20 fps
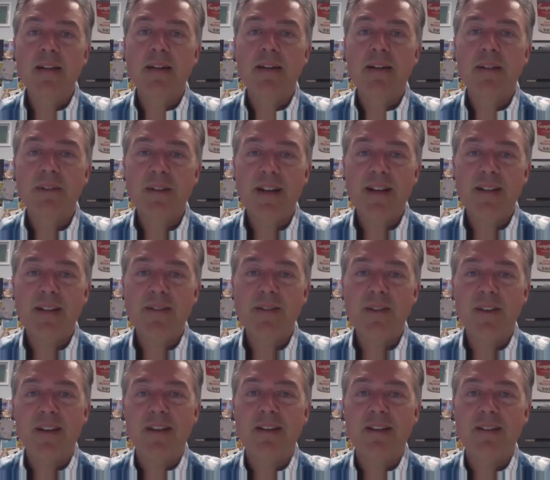all kinds of
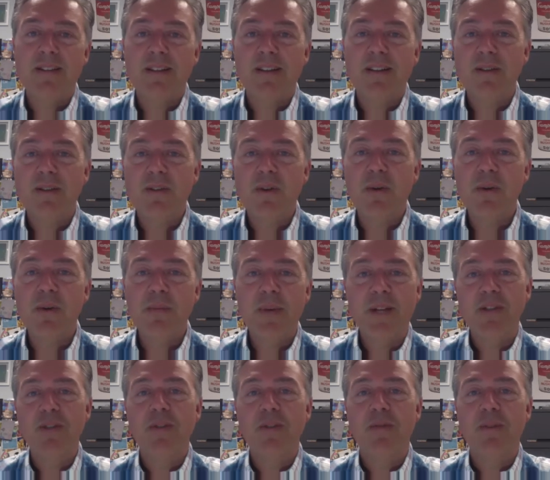things. And there's a whole
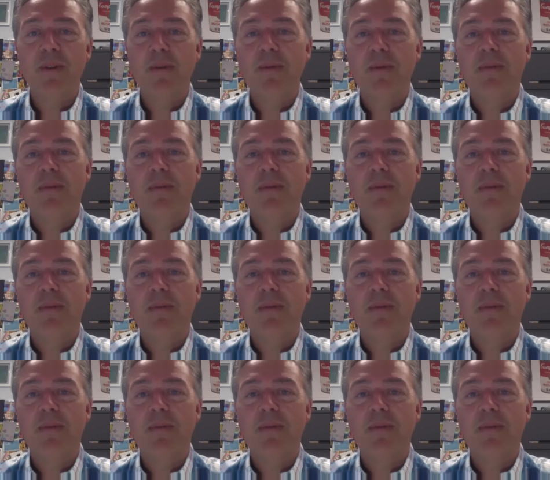bunch of the,